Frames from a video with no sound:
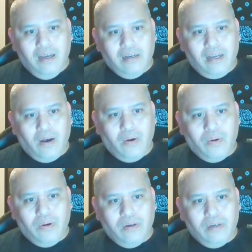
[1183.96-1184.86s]

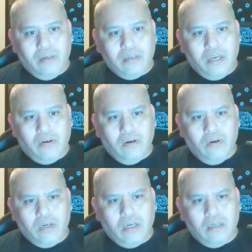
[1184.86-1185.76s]
Now, Kira
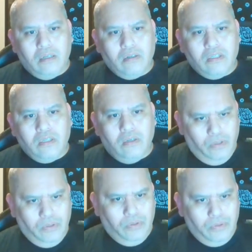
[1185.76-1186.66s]
Hogan looks to
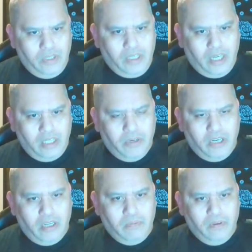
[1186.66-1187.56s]
lose against
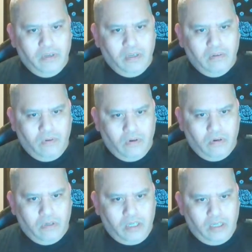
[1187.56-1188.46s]
Penelope
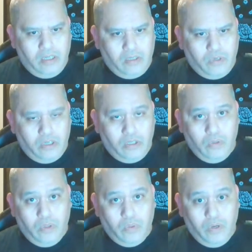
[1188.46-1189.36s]
Ford because with a
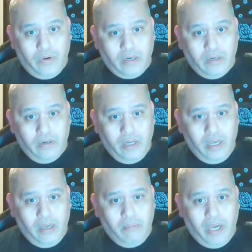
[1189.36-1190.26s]
2-3 record,
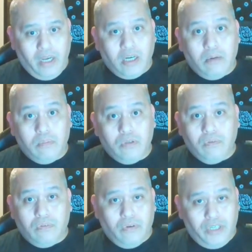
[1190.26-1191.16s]
it may come to
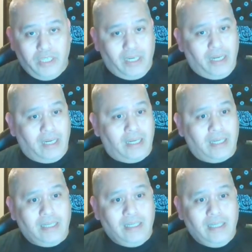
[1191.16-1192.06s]
fruition.
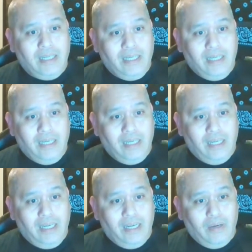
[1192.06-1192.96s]

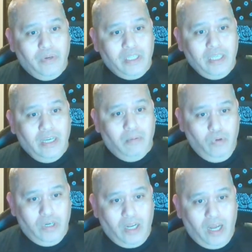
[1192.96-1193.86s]
And then we see a
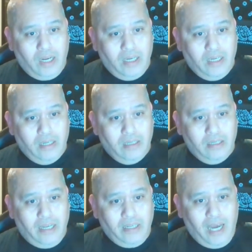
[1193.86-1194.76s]
Muda Lock
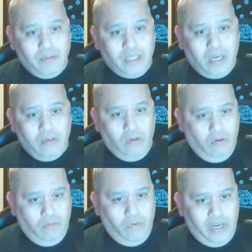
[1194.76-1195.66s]
that taps out the
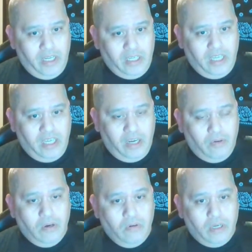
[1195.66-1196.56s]
overrated
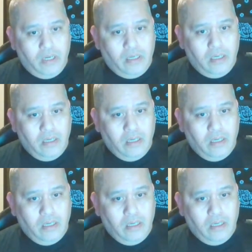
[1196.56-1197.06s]
Kira Hogan.